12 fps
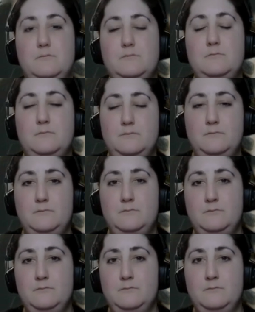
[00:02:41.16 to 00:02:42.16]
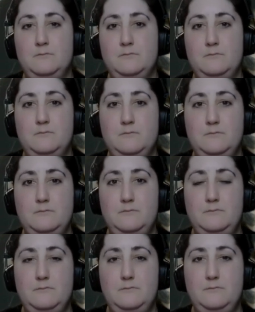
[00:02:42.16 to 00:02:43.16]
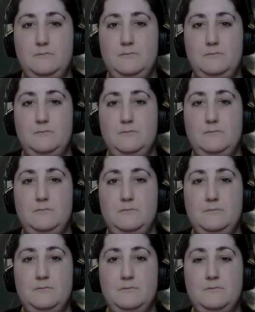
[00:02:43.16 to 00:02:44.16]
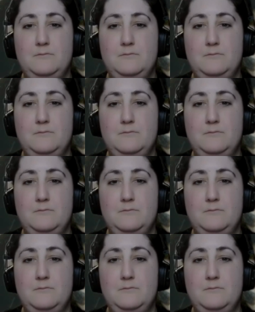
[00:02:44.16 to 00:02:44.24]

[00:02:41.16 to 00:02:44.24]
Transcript: No words are spoken by the person on screen.